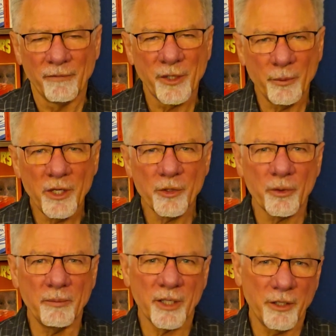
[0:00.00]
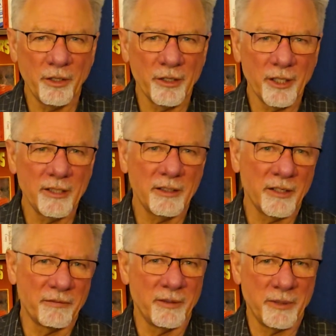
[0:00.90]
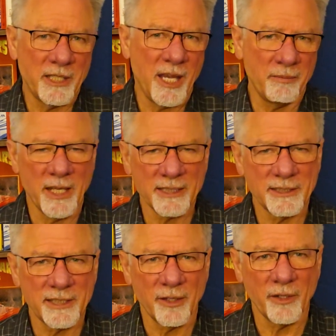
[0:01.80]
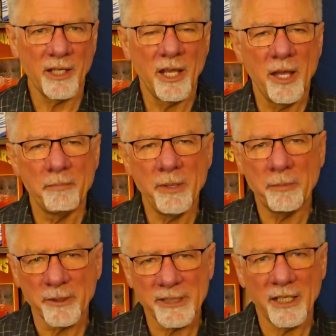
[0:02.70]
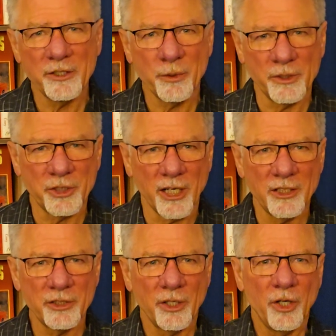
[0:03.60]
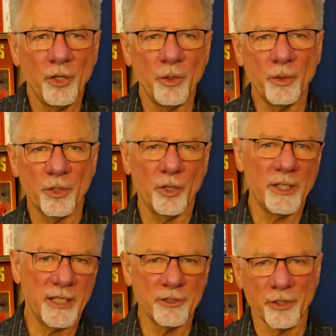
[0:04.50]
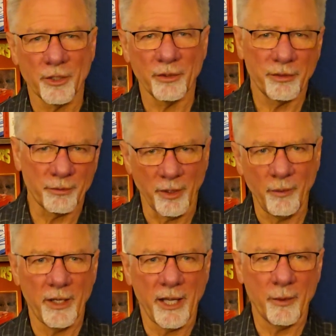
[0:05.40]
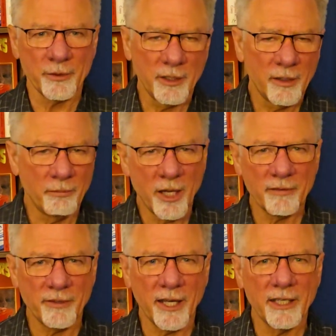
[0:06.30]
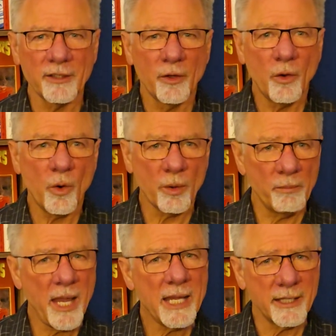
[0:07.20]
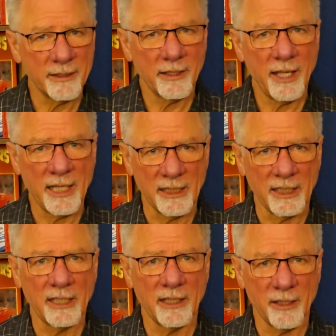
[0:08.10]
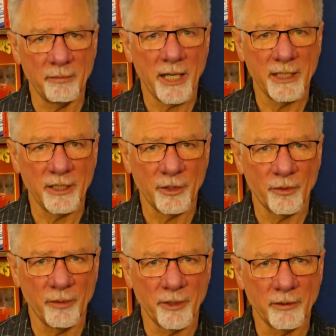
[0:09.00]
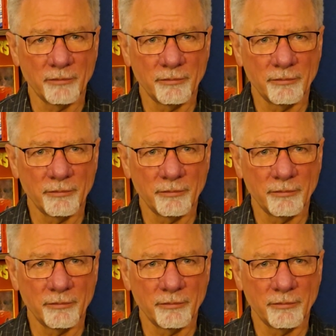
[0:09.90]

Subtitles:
The written agreement could, if it became necessary, be presented to a judge who could in turn throw it out, modify it, or make it a legally binding agreement.